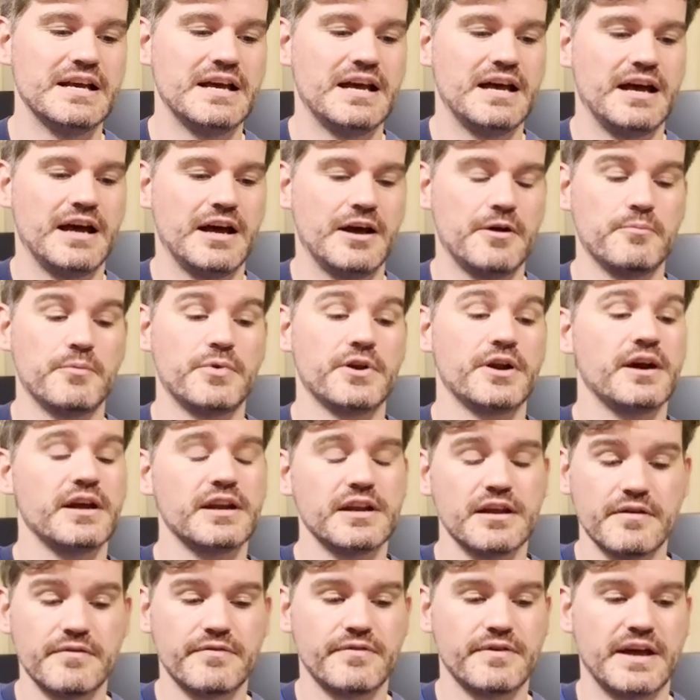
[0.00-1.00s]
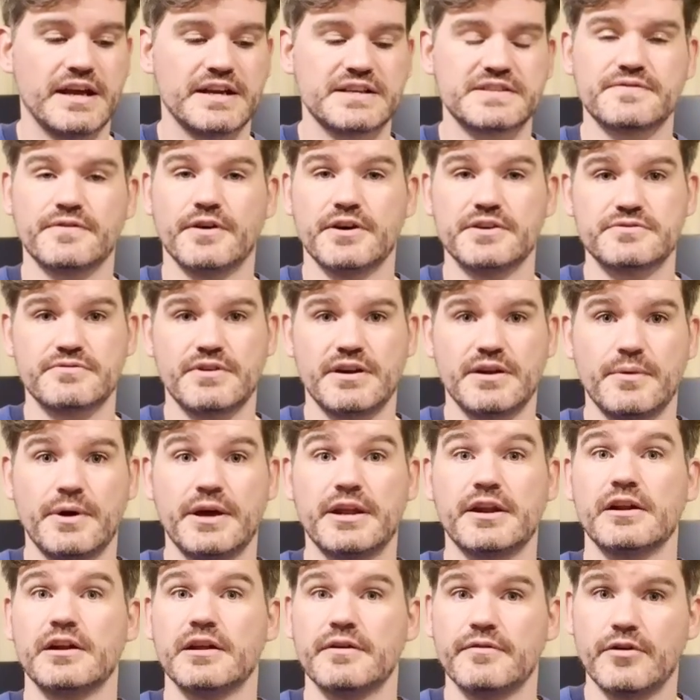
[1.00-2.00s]
But I love X-Visor anyway,
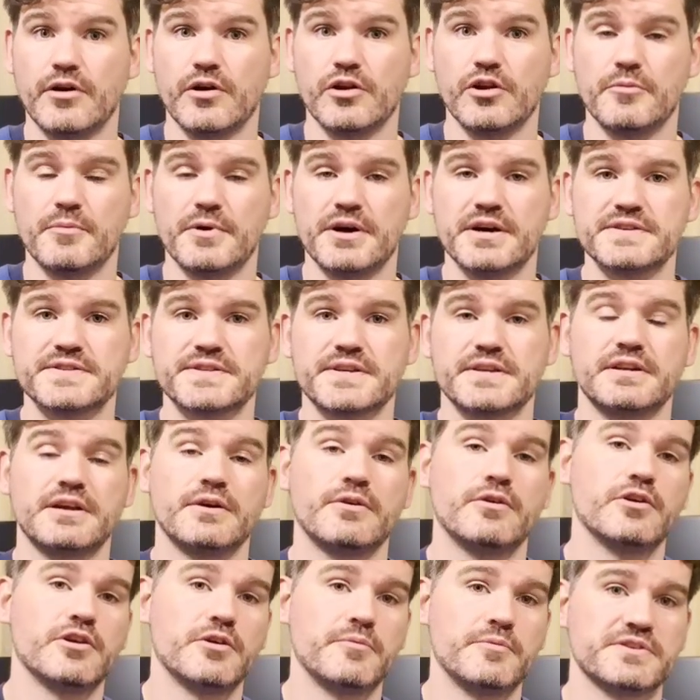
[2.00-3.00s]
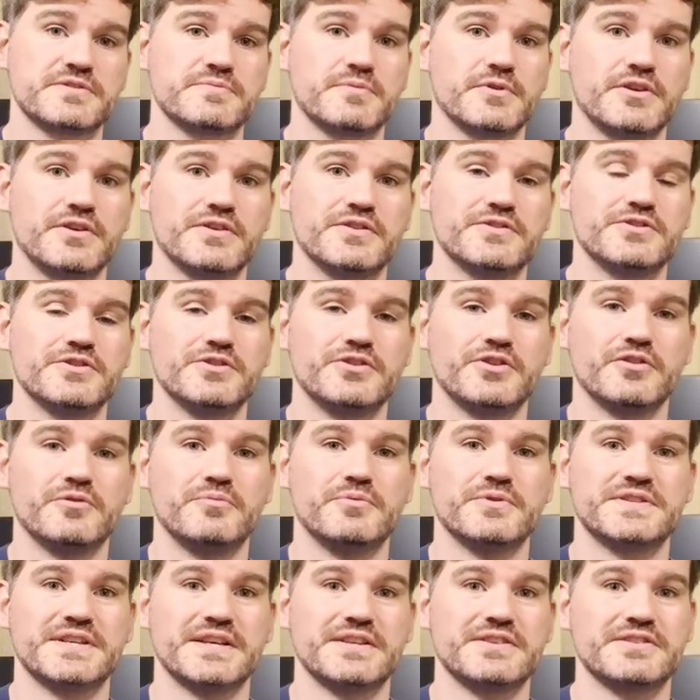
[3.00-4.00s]
and I love Hollow Mask. Now, Hollow Mask, because you could
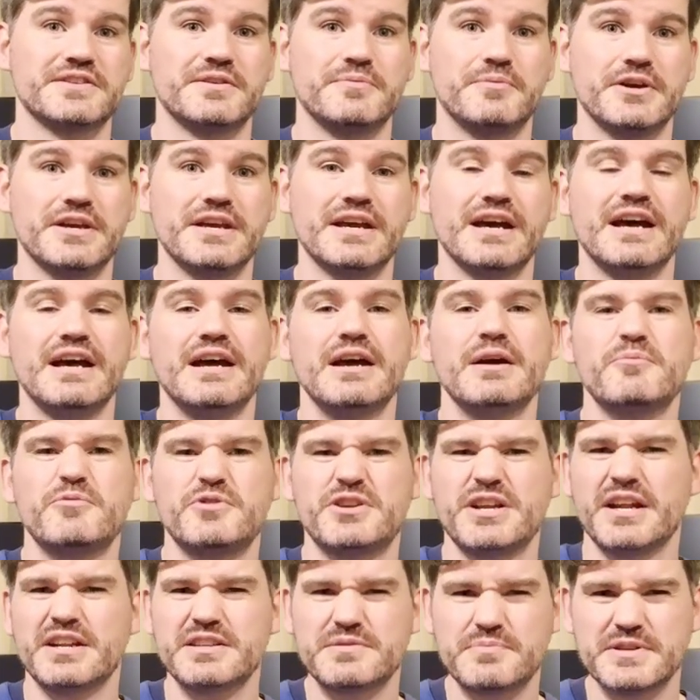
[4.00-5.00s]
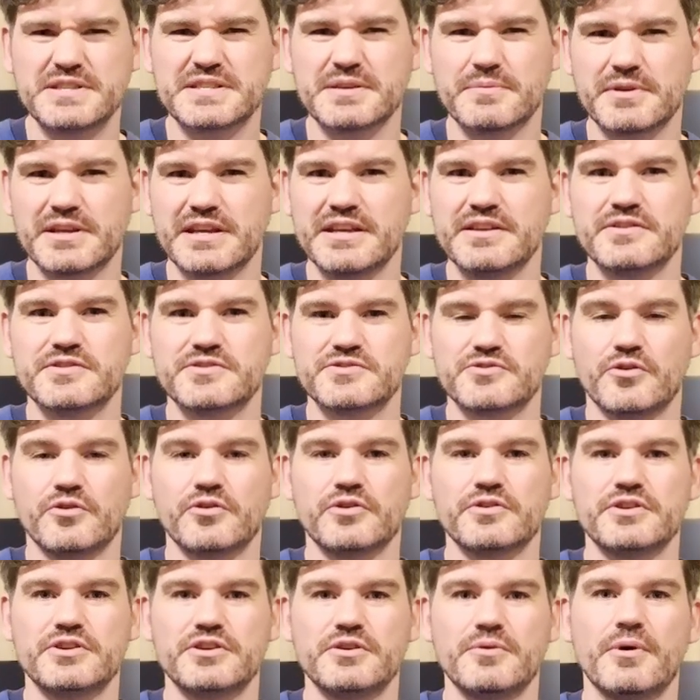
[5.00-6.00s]
potentially be pretending to be something either
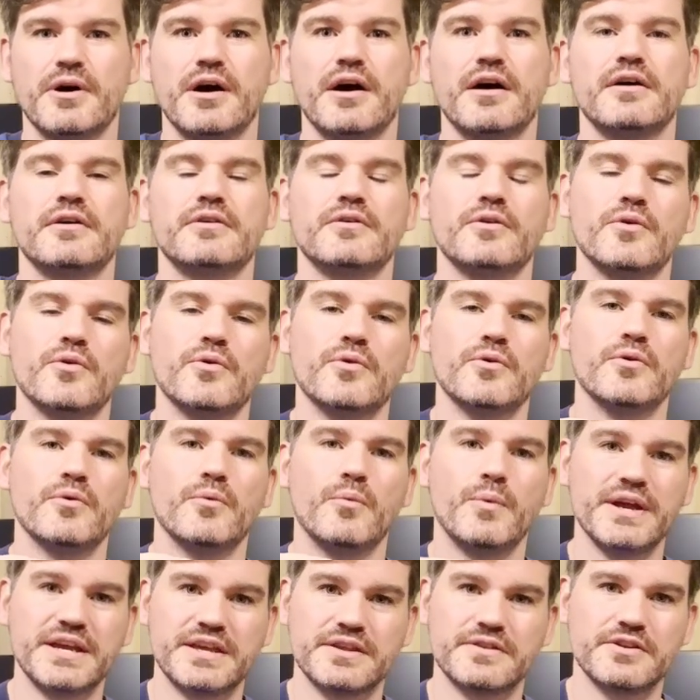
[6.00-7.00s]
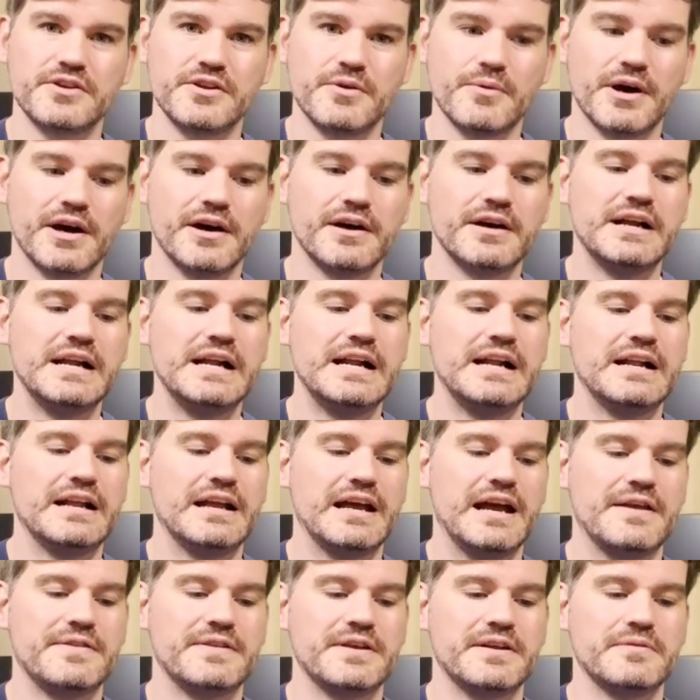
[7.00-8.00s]
stronger than you are or weaker than you are,
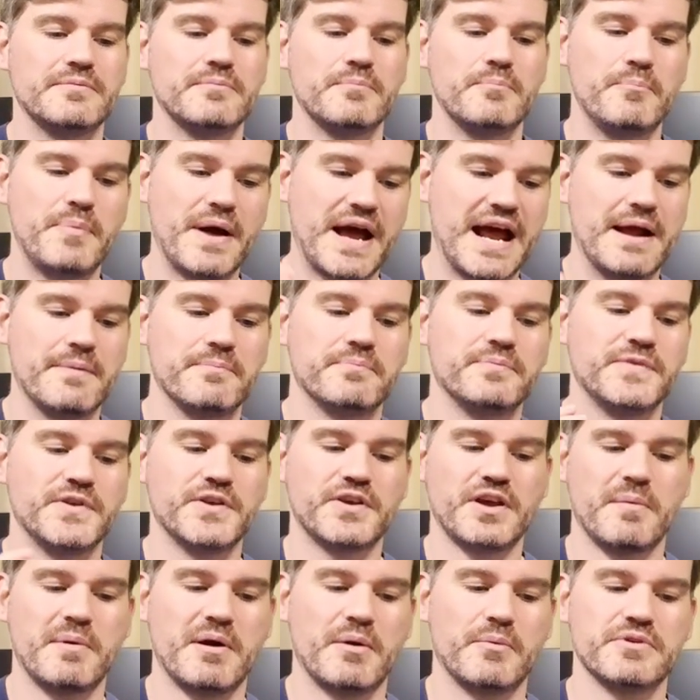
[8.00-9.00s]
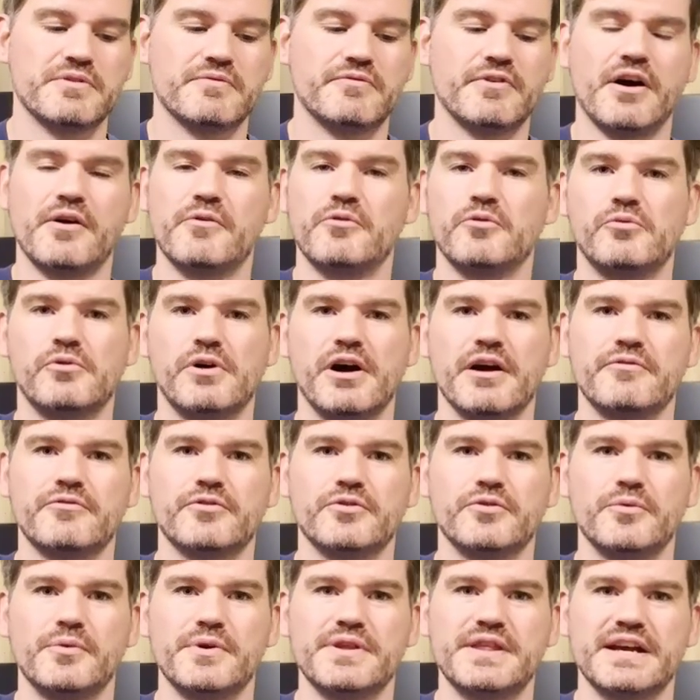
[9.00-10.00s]
and then bam, you come out with a Viral
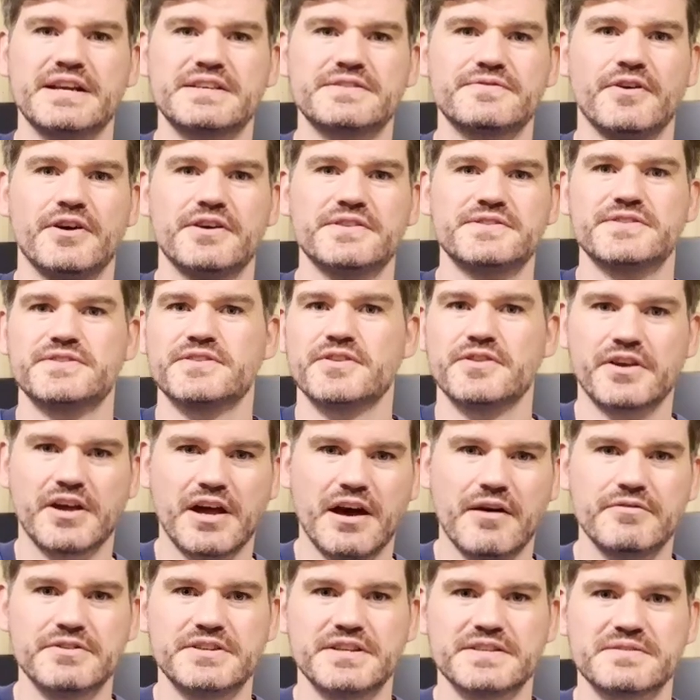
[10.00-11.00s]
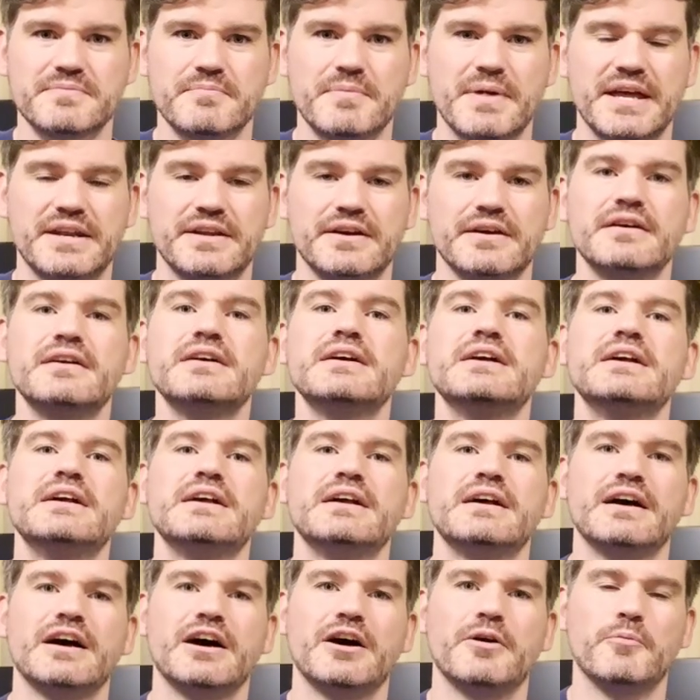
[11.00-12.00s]
Rifle with X-Visor, so the cover doesn't matter
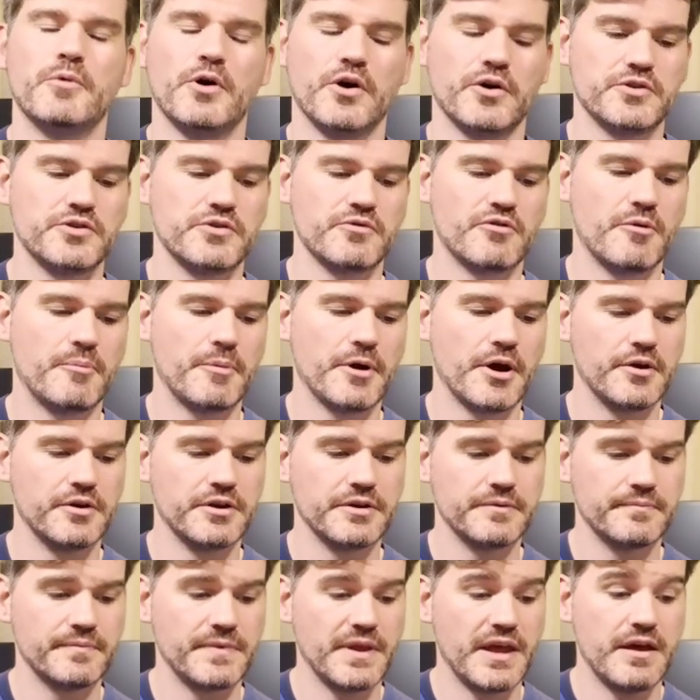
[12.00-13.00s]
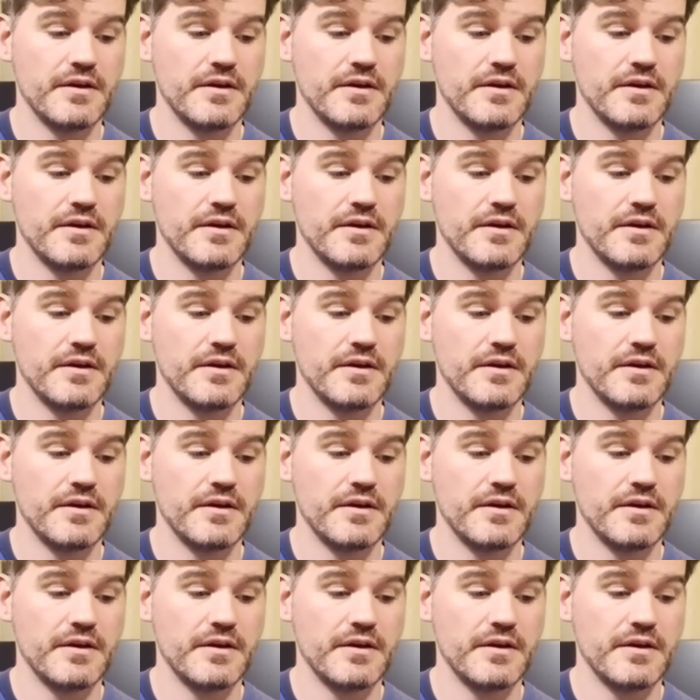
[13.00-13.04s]
on your opponent.